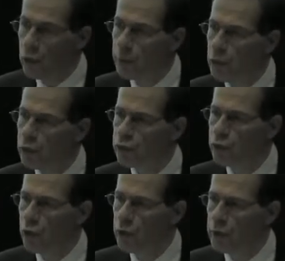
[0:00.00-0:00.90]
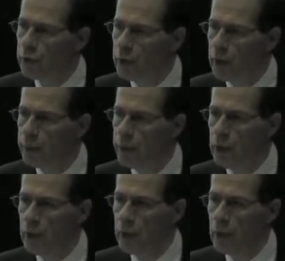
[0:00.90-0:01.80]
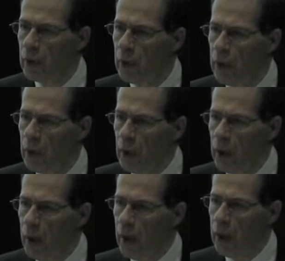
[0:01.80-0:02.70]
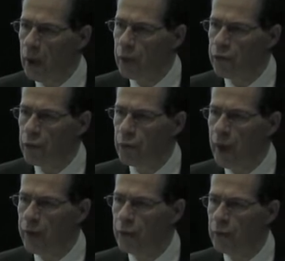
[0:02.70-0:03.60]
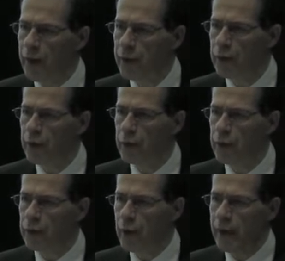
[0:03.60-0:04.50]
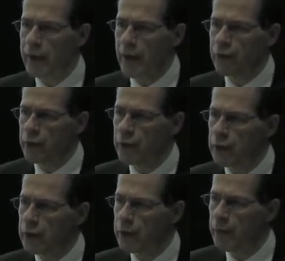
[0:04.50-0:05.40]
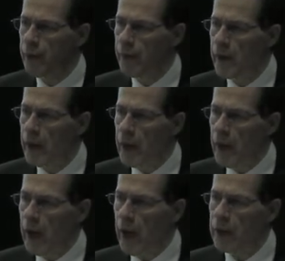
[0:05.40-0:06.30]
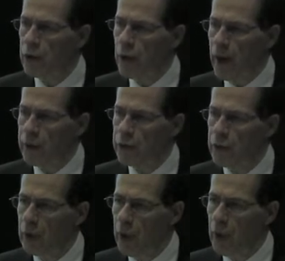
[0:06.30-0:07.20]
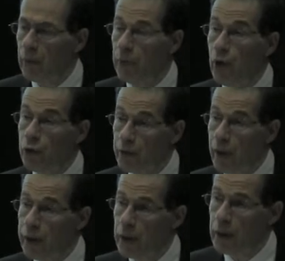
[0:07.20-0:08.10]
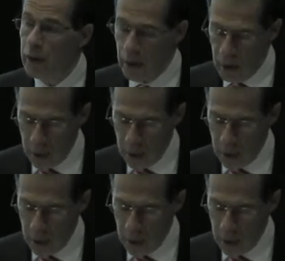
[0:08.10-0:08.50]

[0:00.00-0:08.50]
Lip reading: called Bill Shorten, and Bill is a great orator and a great advocate and a great motivator